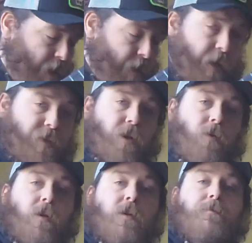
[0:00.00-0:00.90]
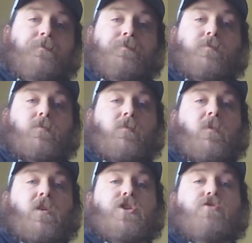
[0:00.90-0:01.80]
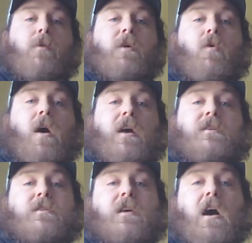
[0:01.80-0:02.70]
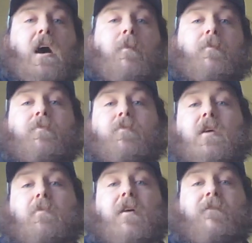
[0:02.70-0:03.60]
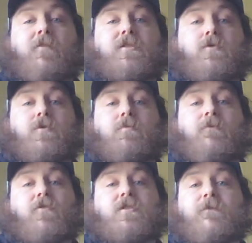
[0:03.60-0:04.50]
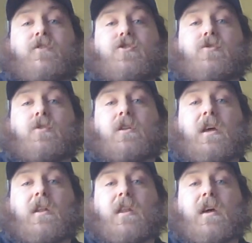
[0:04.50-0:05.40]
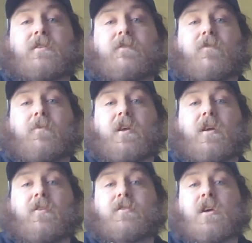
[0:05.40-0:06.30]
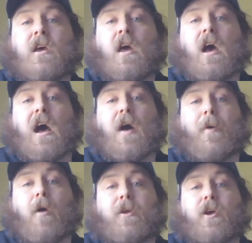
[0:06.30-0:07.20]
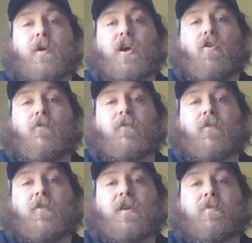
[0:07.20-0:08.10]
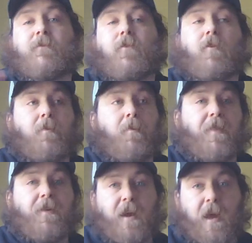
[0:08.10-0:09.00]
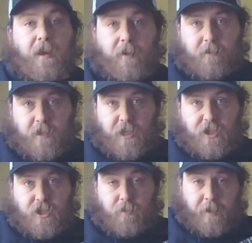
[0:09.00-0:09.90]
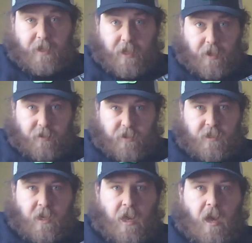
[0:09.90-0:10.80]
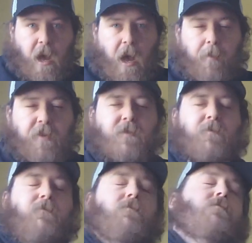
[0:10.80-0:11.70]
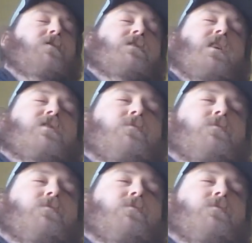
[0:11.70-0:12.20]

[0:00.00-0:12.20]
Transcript: right, so strumming wise, in my first official ukulele lesson for beginners, I'll be going over the preferred method I teach to beginners. This lesson